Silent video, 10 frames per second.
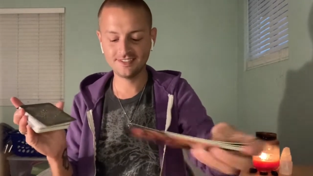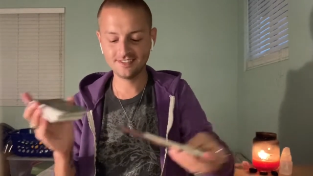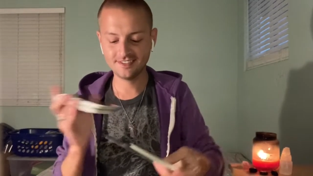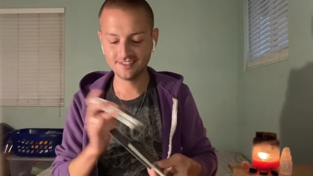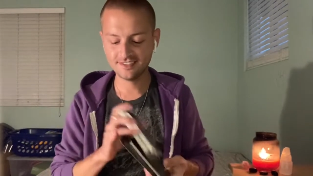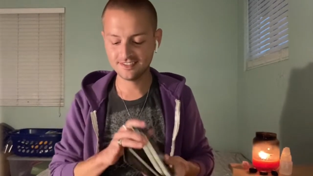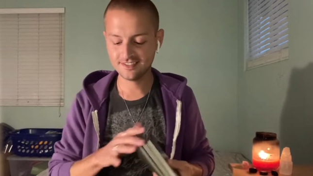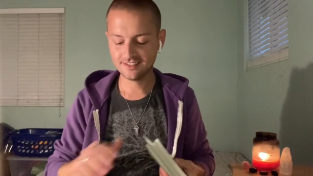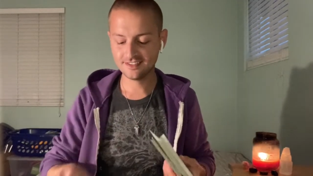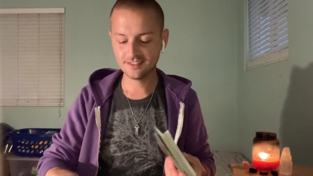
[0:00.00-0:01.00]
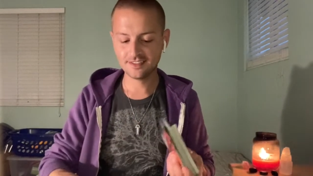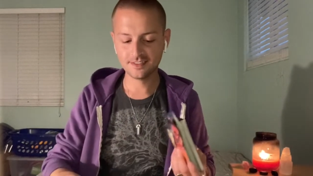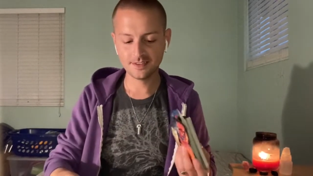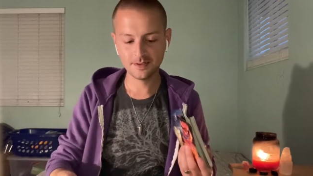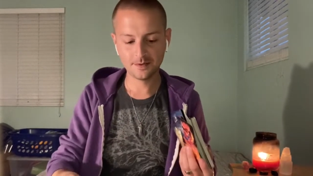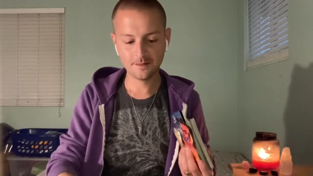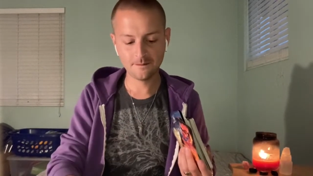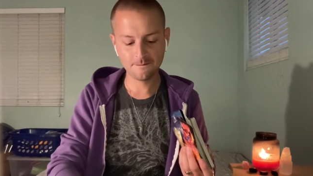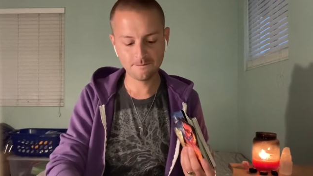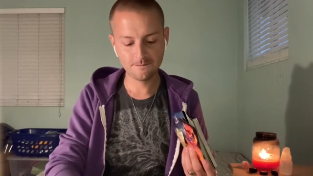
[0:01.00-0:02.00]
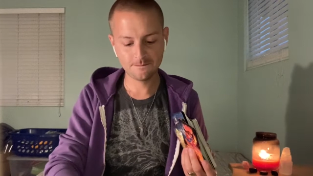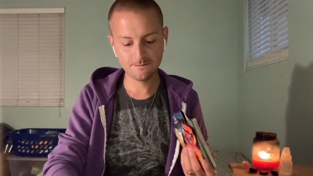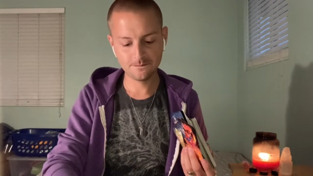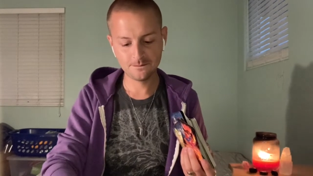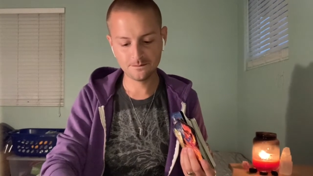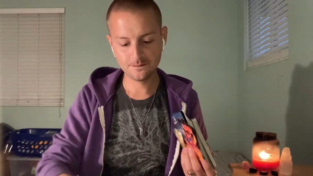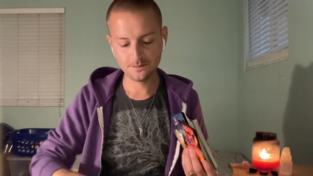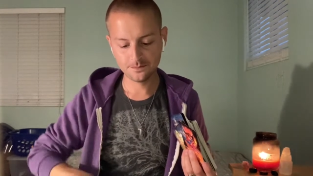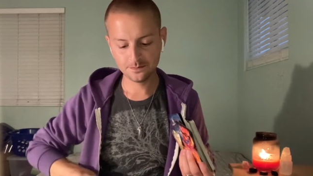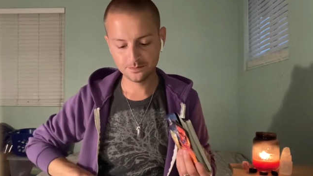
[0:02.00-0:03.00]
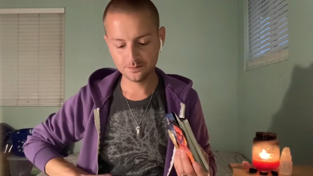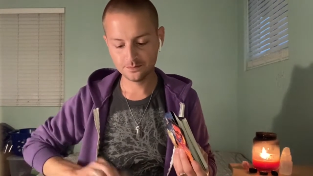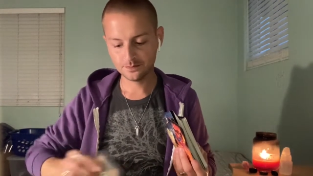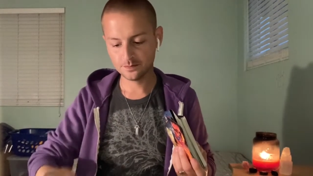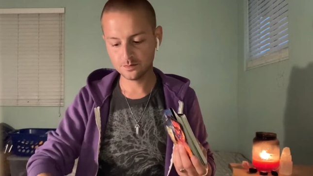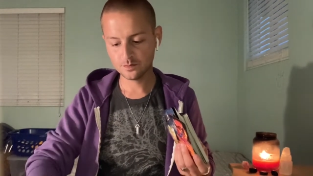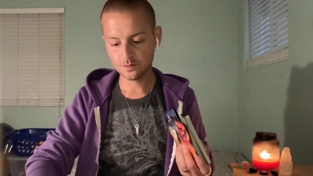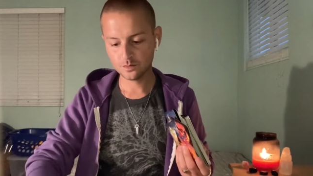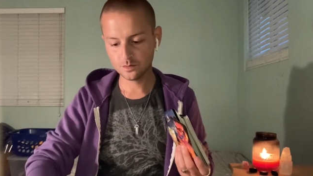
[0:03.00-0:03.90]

No one is speaking in this clip.